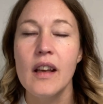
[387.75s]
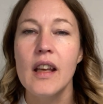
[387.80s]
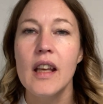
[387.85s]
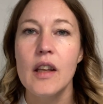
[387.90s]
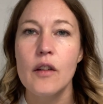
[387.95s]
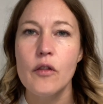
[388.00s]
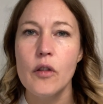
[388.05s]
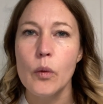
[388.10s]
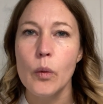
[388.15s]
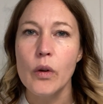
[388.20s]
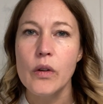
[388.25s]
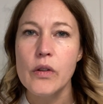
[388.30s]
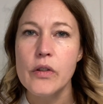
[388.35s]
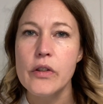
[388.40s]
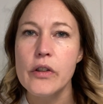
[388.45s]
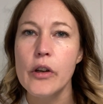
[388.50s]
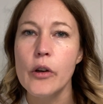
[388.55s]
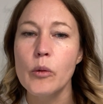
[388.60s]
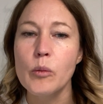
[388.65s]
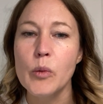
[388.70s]
If you want to
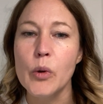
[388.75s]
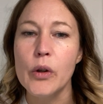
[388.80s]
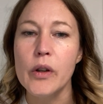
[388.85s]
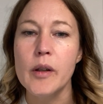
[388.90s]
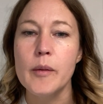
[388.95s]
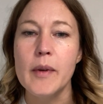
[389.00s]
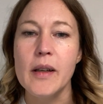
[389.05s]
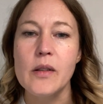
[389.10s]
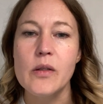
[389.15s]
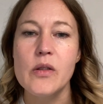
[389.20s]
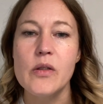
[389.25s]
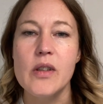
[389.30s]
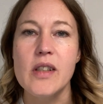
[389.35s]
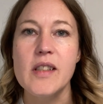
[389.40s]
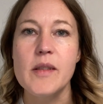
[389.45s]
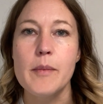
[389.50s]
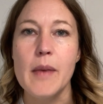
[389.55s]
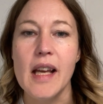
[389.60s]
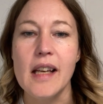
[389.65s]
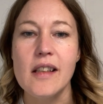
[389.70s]
know more about stress
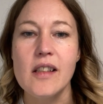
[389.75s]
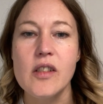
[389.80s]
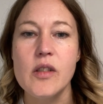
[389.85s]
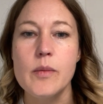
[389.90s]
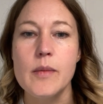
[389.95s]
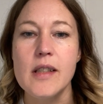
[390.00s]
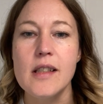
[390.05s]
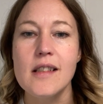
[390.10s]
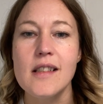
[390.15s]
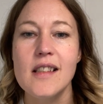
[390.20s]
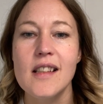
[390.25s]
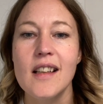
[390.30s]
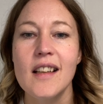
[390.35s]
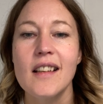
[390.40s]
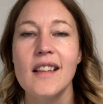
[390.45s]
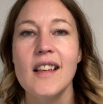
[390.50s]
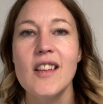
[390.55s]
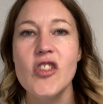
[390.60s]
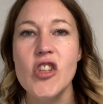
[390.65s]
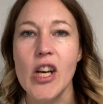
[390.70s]
management,
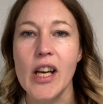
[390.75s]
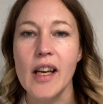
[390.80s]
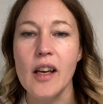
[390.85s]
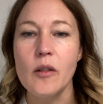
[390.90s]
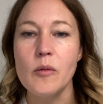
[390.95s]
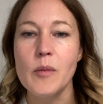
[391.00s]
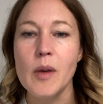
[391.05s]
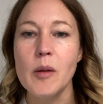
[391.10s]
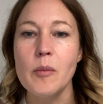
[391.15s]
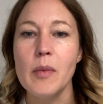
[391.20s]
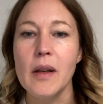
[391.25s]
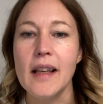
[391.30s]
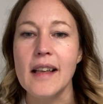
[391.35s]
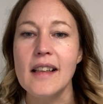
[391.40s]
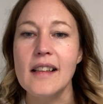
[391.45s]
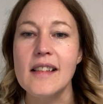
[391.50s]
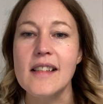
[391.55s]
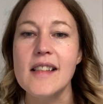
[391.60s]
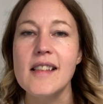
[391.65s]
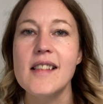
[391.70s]
then check out my
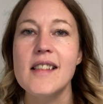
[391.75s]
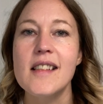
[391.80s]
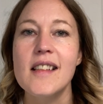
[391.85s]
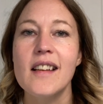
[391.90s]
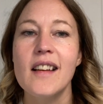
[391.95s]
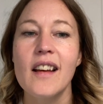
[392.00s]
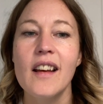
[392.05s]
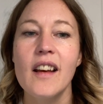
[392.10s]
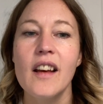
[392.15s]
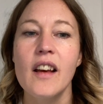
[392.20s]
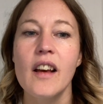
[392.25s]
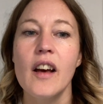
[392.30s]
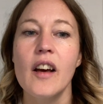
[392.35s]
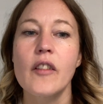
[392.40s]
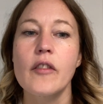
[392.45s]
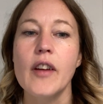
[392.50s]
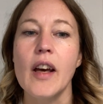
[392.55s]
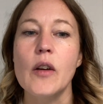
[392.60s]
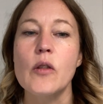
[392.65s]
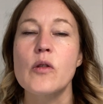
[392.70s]
playlist
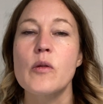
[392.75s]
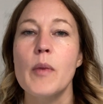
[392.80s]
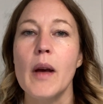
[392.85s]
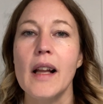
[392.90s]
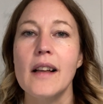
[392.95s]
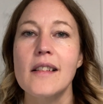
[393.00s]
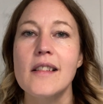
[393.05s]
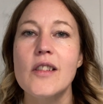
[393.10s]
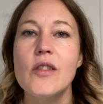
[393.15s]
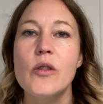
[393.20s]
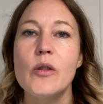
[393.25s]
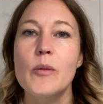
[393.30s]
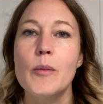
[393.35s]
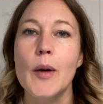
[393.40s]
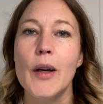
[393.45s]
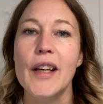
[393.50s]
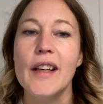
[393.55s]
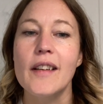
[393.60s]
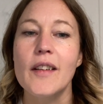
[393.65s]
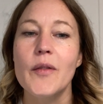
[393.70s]
of how to balance your
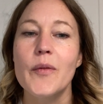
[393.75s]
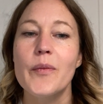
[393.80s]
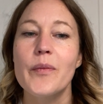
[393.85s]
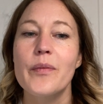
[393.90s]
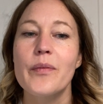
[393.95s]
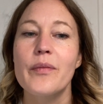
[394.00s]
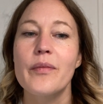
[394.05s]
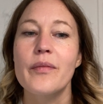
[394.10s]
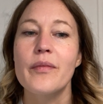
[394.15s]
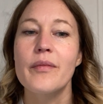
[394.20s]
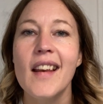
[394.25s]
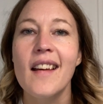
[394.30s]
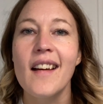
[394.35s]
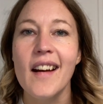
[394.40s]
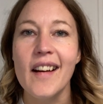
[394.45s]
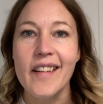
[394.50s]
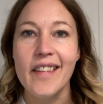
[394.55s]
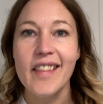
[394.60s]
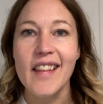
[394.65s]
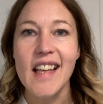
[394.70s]
mind.
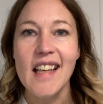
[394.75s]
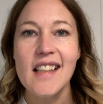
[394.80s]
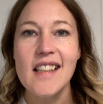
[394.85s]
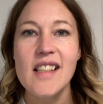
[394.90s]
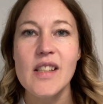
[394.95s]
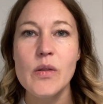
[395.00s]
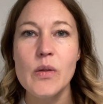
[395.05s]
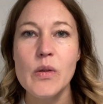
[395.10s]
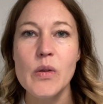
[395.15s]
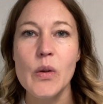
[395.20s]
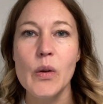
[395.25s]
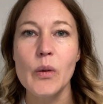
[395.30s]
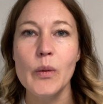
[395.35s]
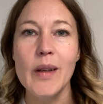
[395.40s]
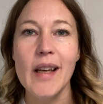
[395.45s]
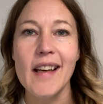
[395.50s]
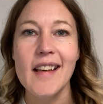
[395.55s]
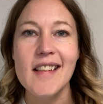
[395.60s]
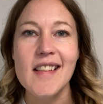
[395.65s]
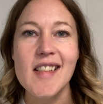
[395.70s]
I think this was all we
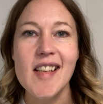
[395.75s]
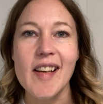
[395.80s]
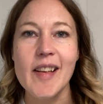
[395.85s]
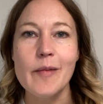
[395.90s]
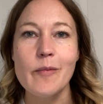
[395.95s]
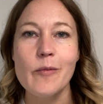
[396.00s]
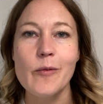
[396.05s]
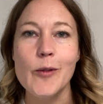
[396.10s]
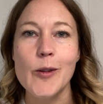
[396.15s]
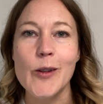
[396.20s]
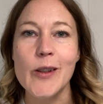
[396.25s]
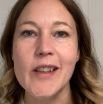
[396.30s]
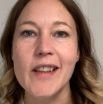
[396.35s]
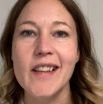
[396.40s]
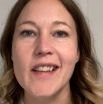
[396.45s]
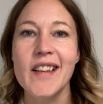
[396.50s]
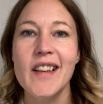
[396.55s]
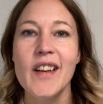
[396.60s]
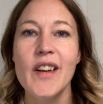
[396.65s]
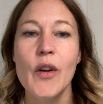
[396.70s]
had time for.
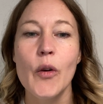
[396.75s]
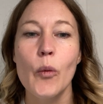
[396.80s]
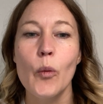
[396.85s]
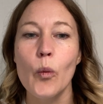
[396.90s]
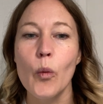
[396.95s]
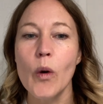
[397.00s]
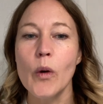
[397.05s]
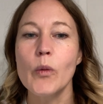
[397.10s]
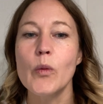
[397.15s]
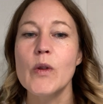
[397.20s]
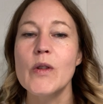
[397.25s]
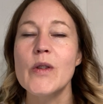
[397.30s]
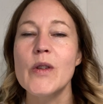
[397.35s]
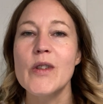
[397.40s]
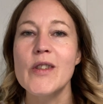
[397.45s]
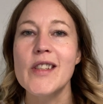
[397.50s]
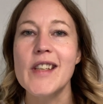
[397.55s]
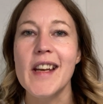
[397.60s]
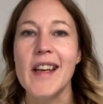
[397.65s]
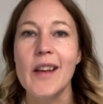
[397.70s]
What was your
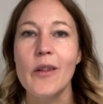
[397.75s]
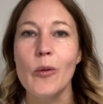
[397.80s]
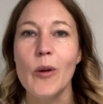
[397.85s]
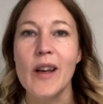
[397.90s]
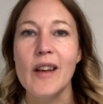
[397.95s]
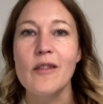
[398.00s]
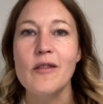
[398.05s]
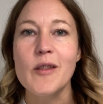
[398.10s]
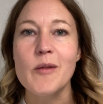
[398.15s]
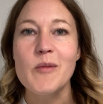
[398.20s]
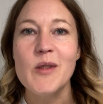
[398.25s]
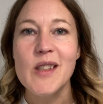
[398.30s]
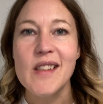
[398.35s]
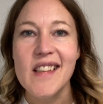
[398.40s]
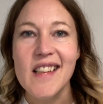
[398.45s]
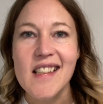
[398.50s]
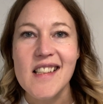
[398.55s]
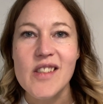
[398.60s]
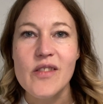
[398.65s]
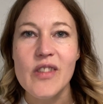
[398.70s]
takeaway from
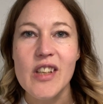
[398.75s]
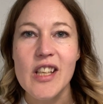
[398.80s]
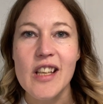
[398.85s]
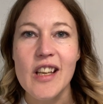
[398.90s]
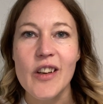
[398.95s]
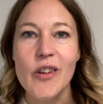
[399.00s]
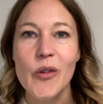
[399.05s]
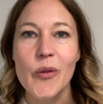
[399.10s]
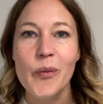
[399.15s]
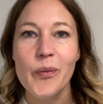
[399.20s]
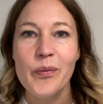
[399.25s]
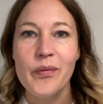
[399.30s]
today's video?